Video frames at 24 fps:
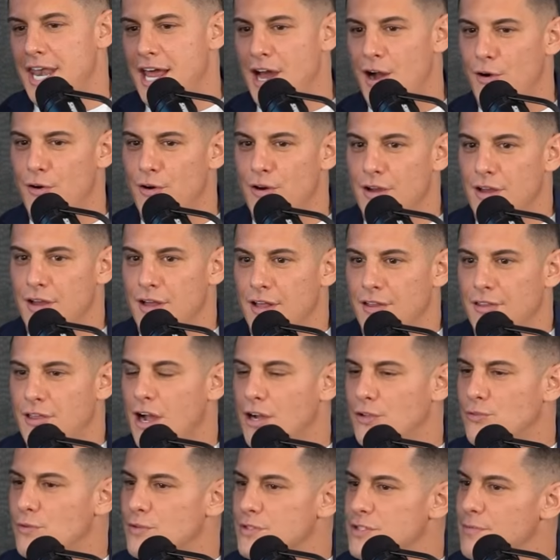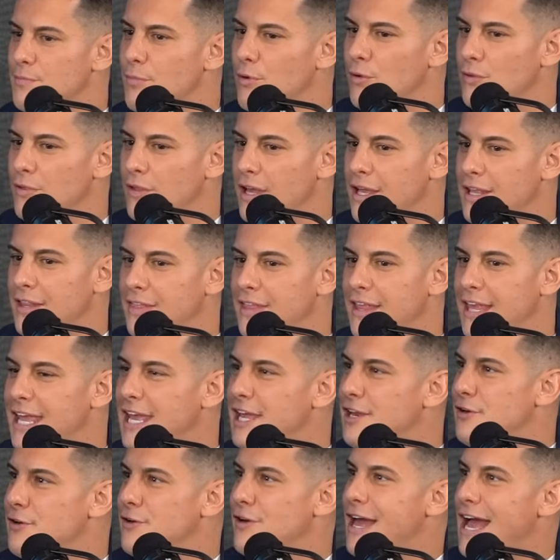Now, talk to us about like the
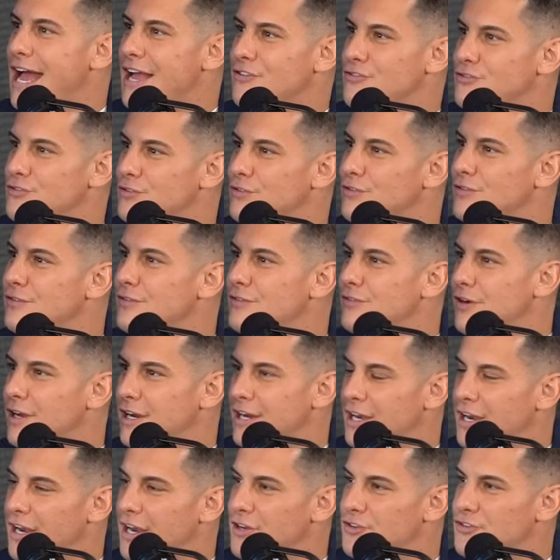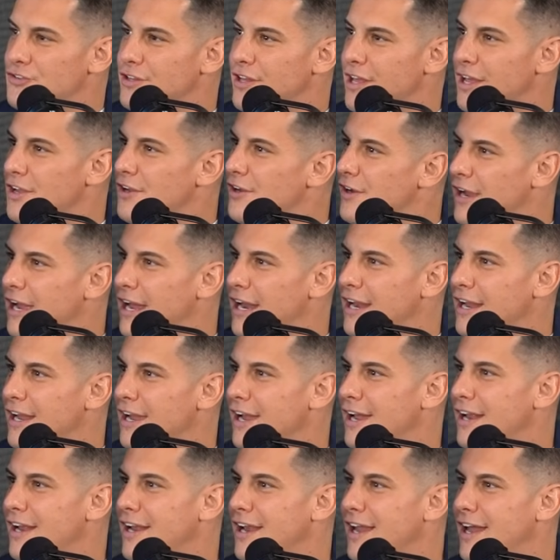international recognition that you're
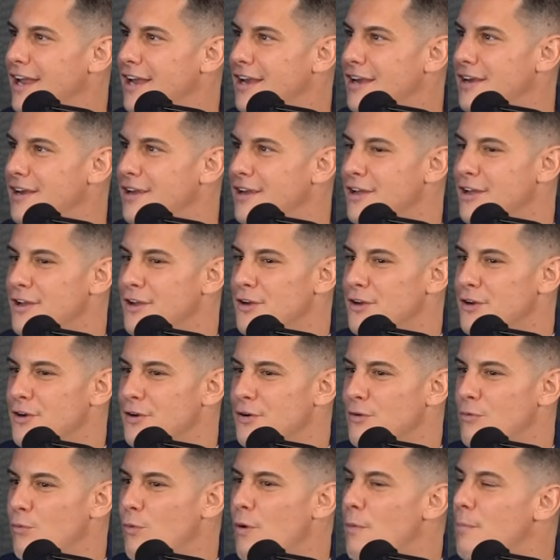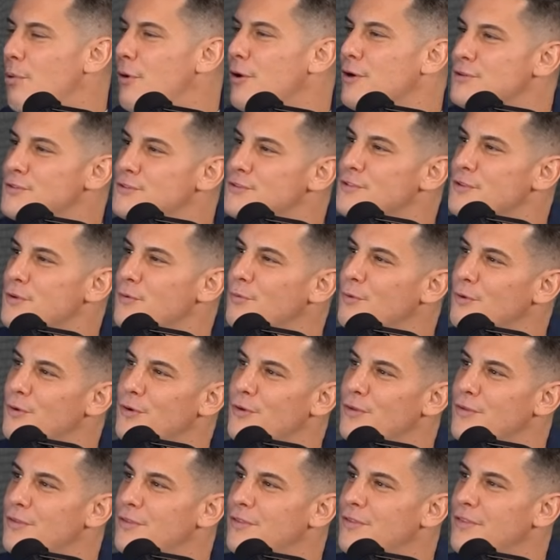getting, and what parts of the
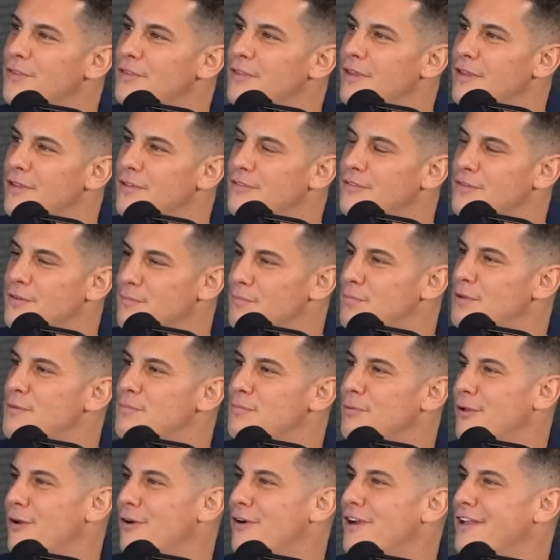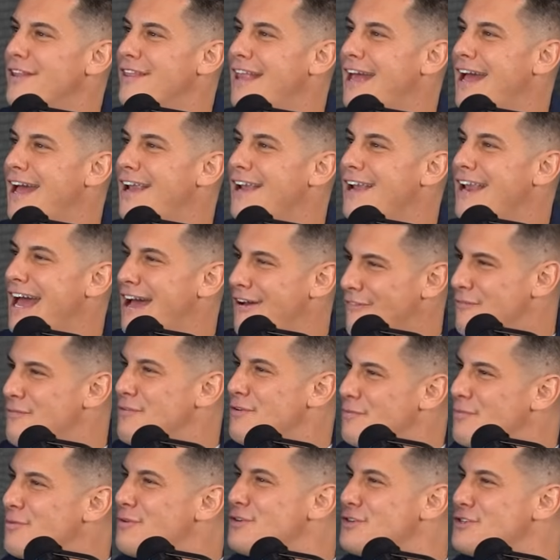world that some people are in that have
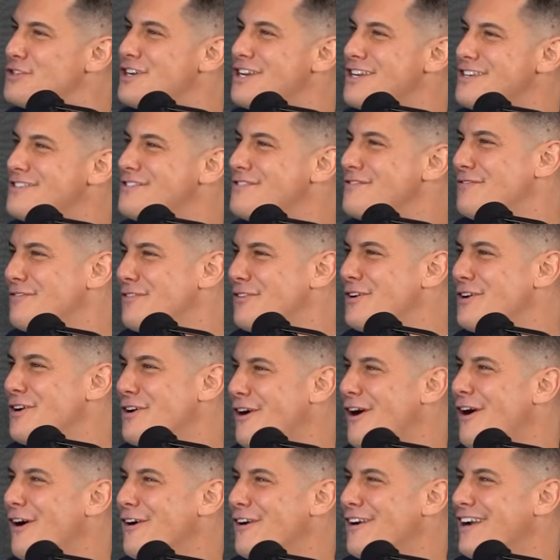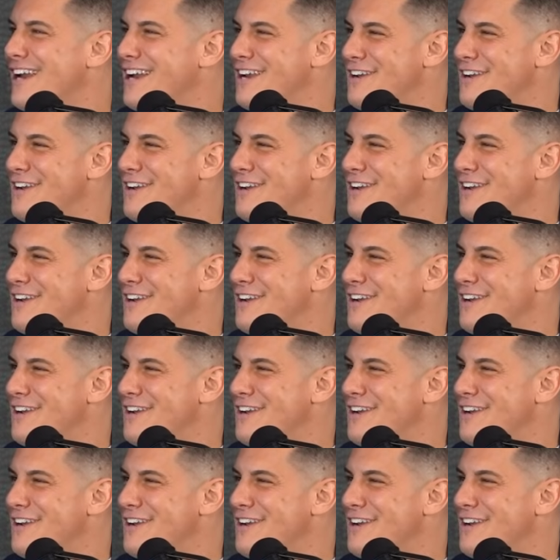an appreciation for your art,